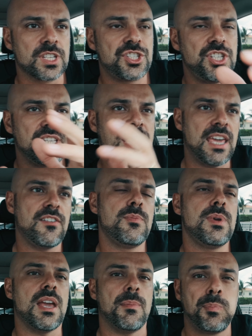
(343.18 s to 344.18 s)
she
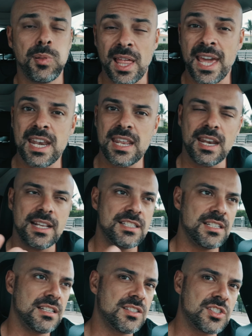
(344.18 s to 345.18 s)
gave me a plan, and I
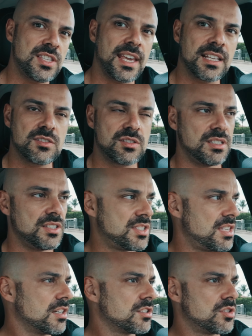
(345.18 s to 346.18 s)
didn't stick
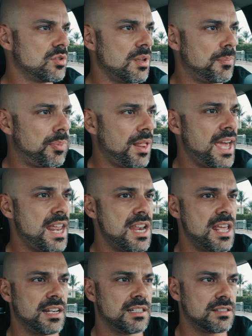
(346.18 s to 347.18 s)
stuck to the
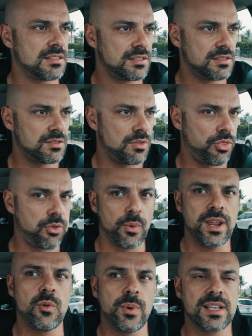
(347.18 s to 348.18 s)
plan. And
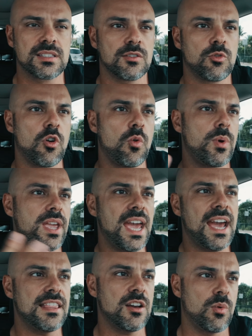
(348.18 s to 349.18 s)
three weeks ago, we
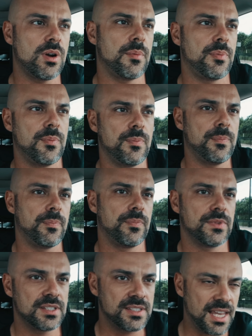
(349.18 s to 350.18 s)
had our
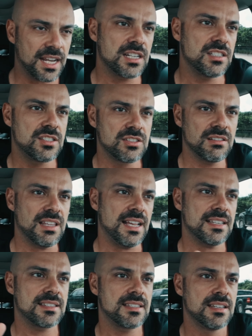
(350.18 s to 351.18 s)
second to
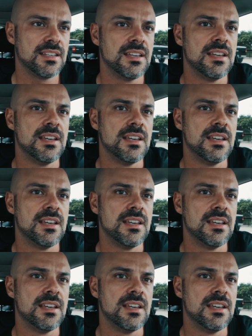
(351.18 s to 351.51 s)
last